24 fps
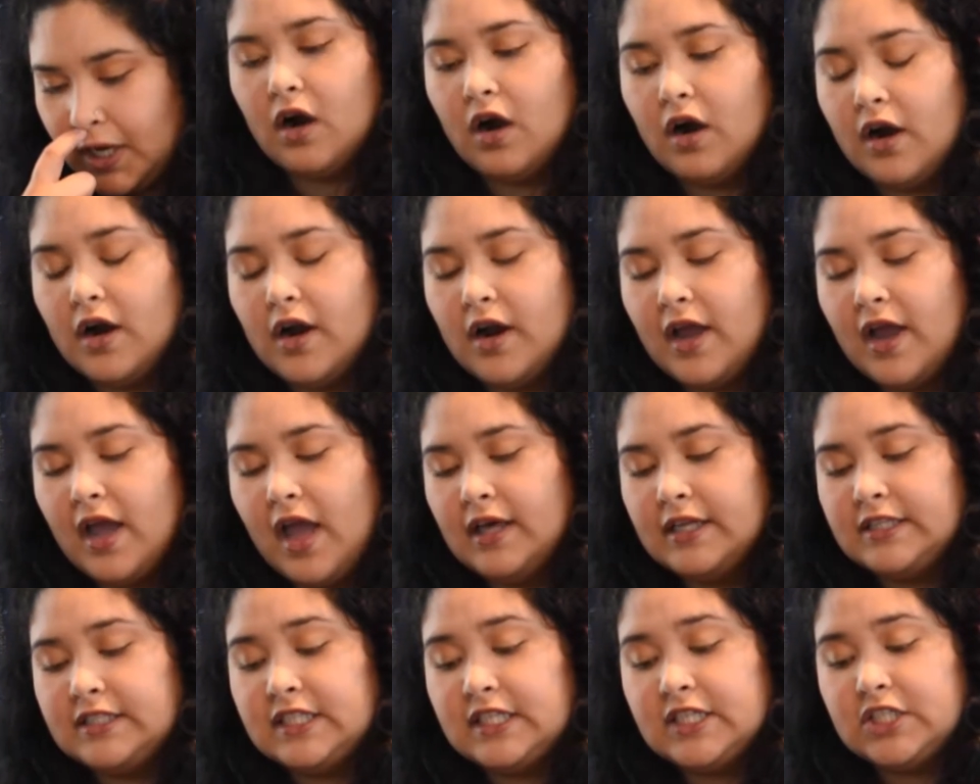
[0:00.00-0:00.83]
Our
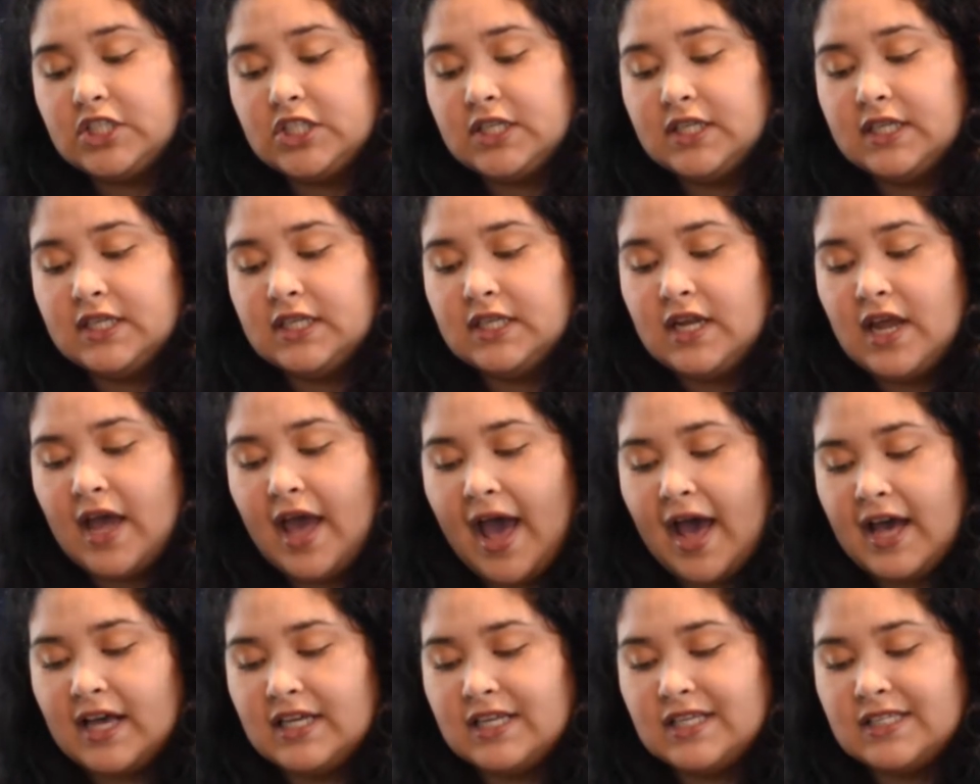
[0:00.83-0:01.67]
edition
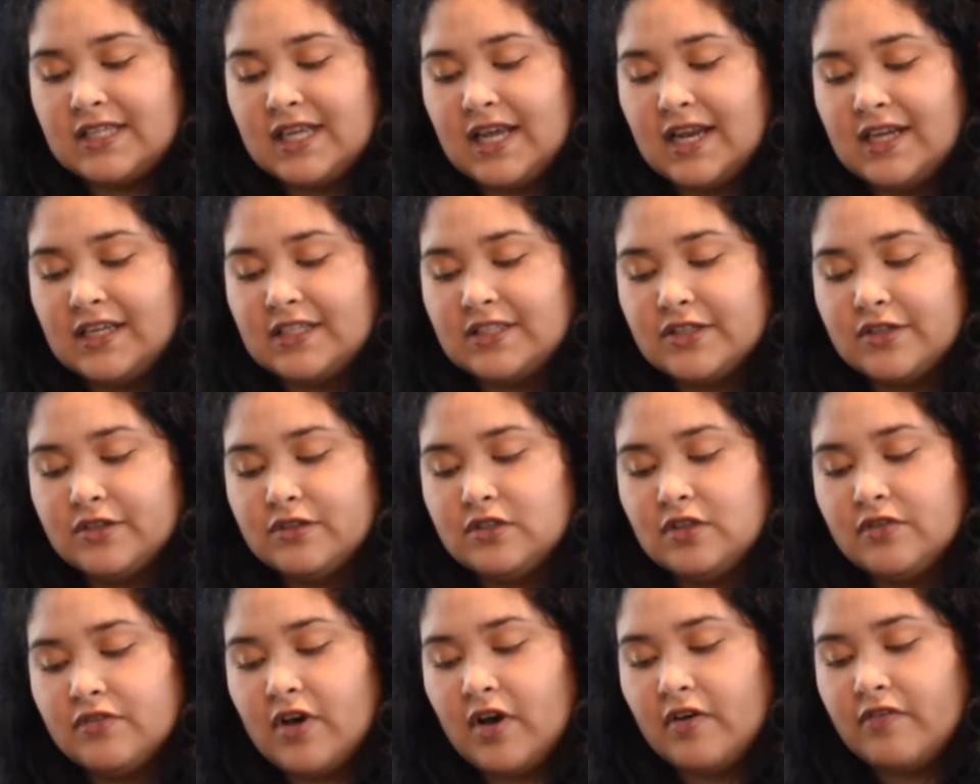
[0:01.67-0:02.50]
has an
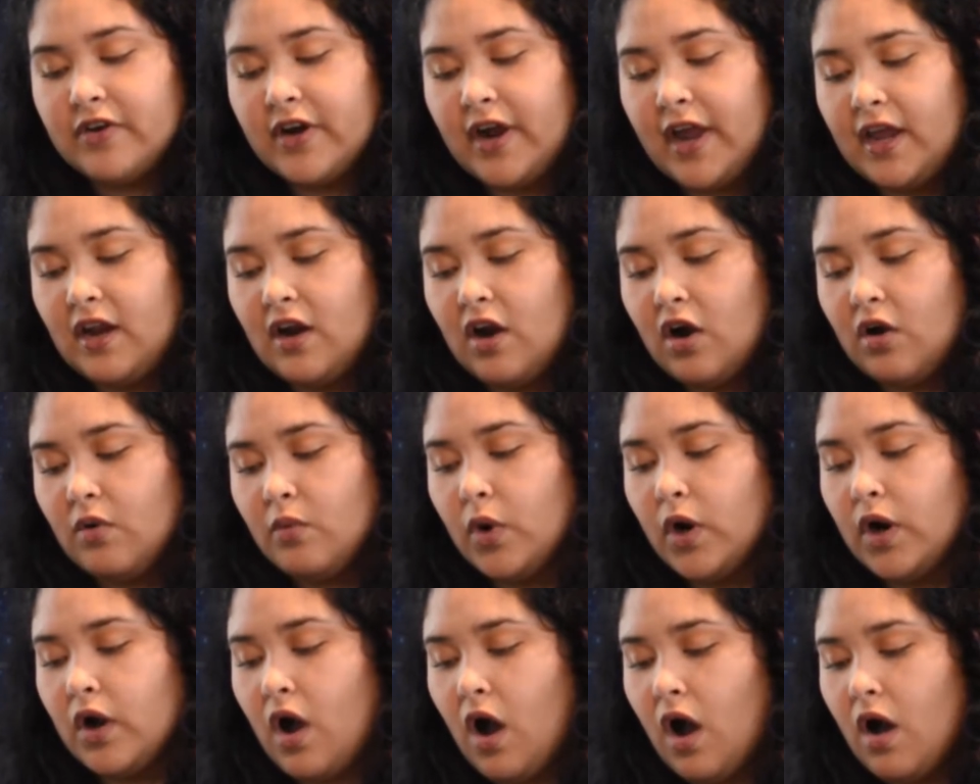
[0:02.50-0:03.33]
exclusive cover and
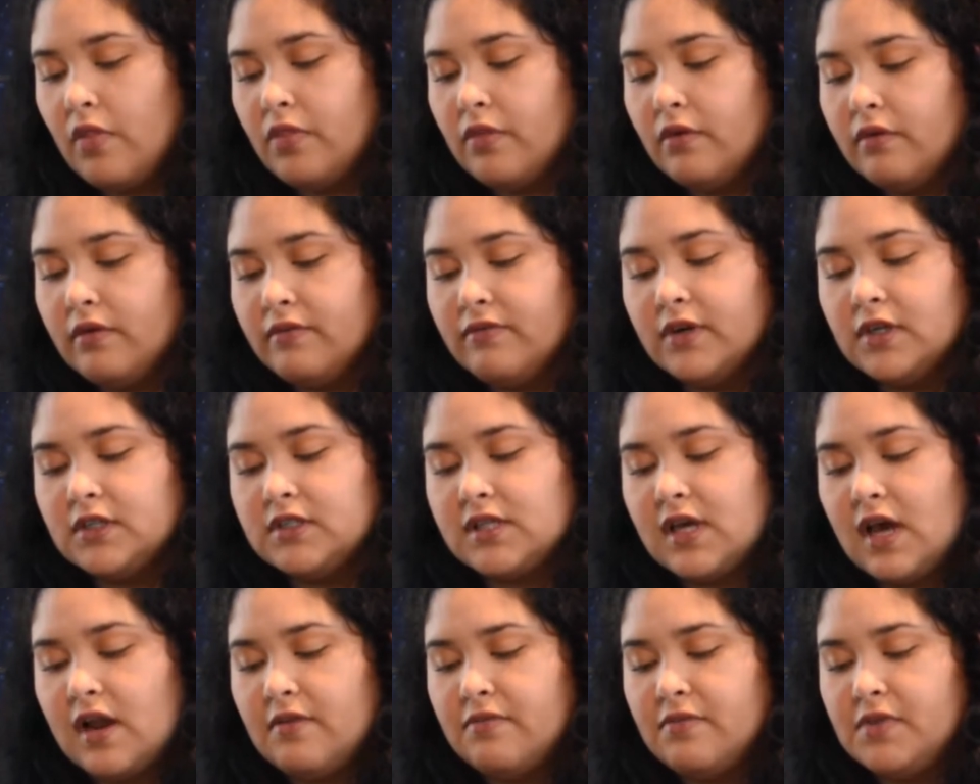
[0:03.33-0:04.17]
artwork on the reverse
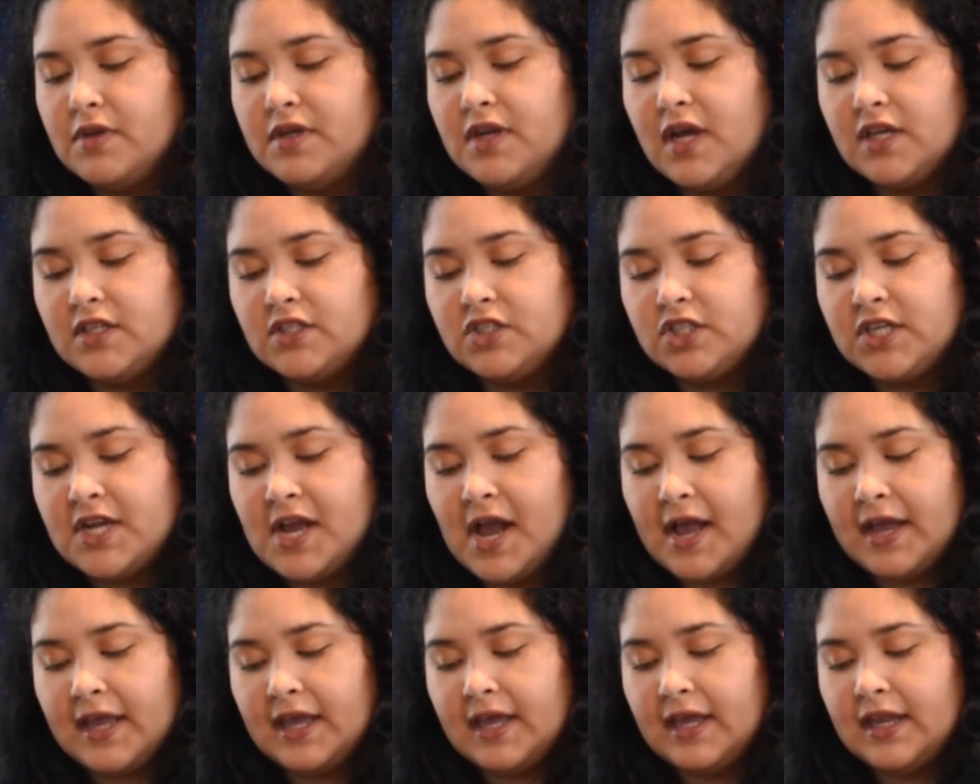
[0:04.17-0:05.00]
side of the dust
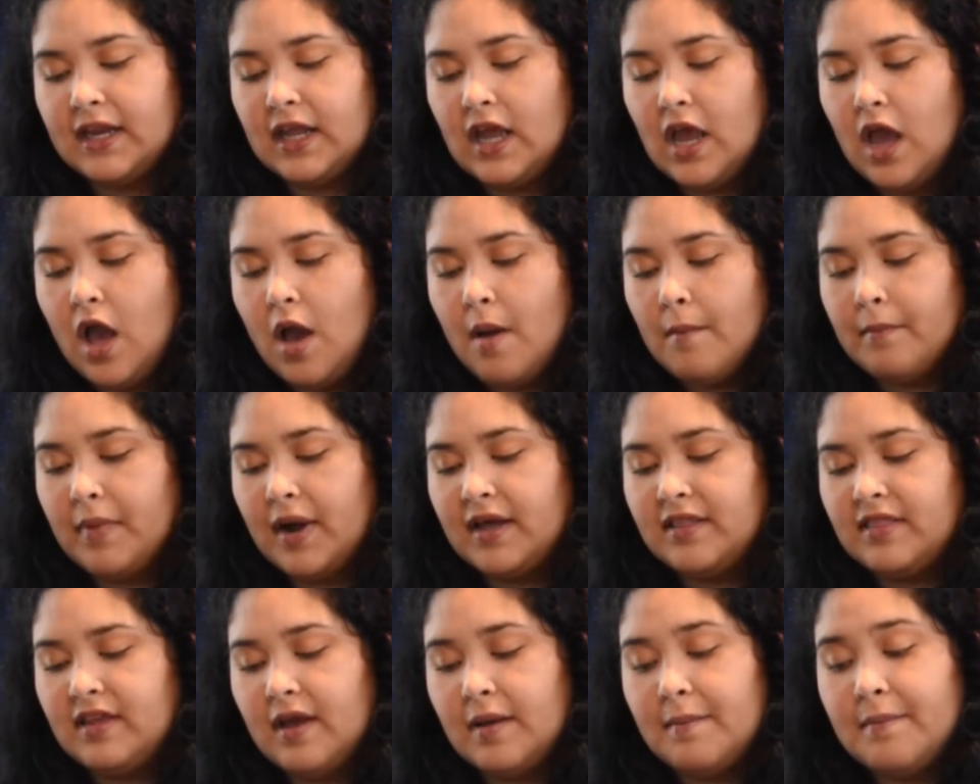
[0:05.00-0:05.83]
jacket
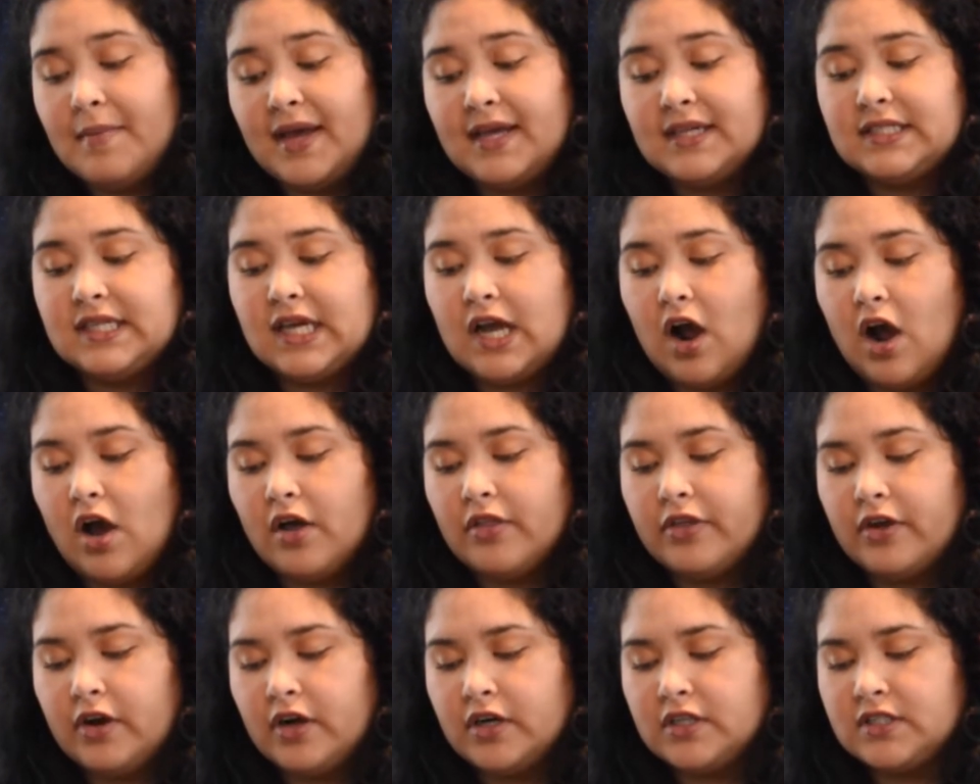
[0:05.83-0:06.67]
by the amazing
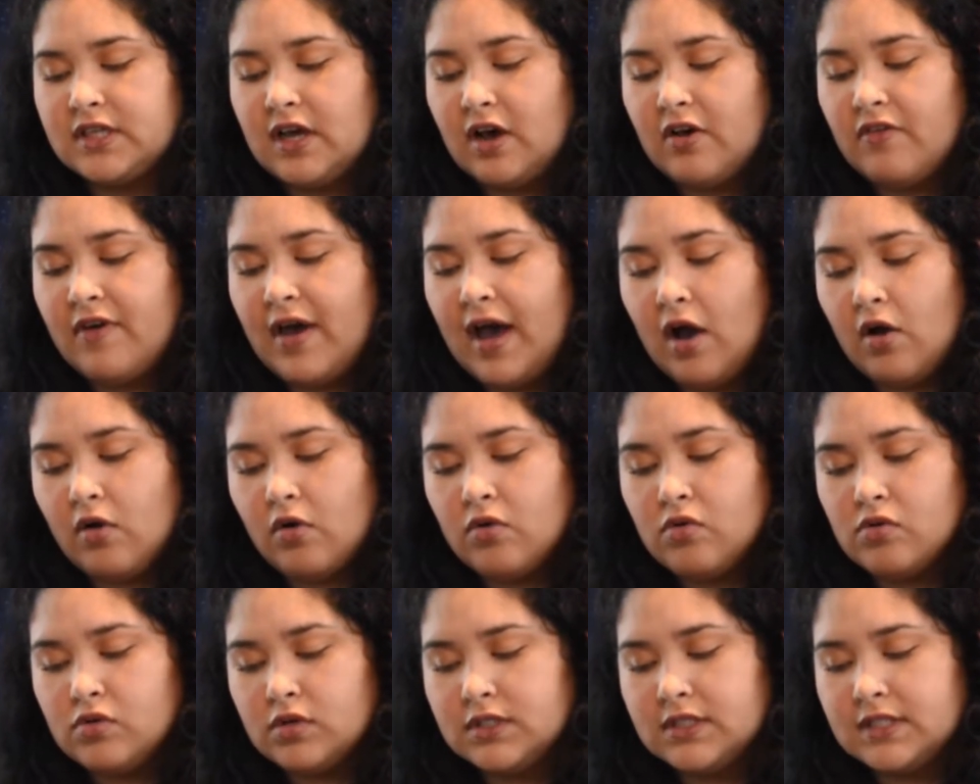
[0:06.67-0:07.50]
author herself. How
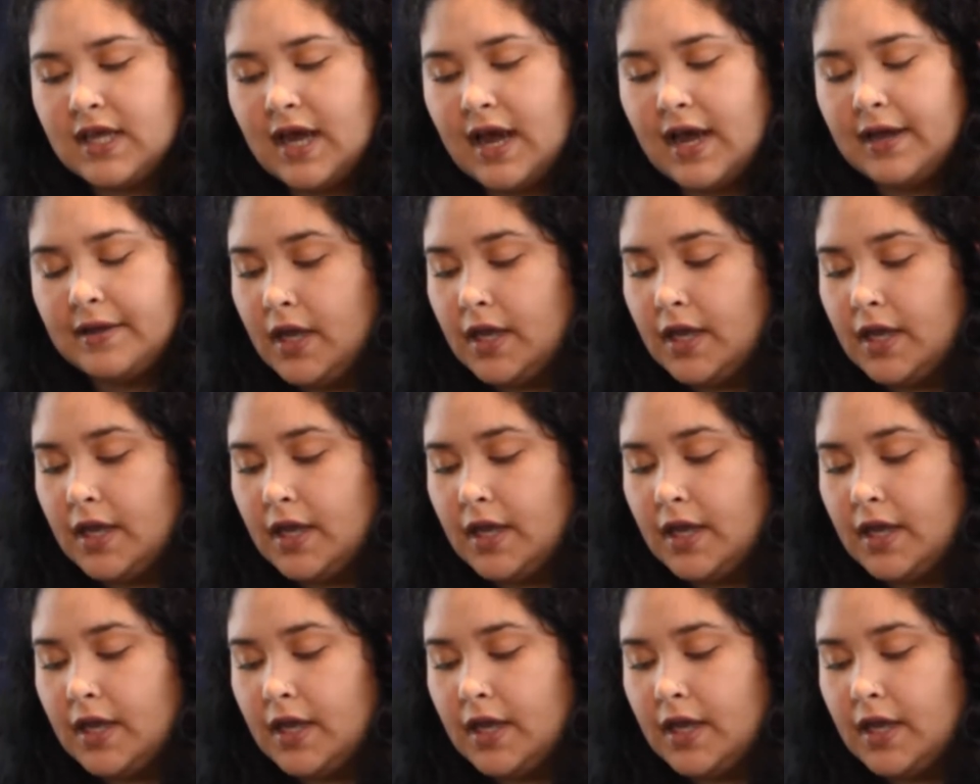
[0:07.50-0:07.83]
cool is that?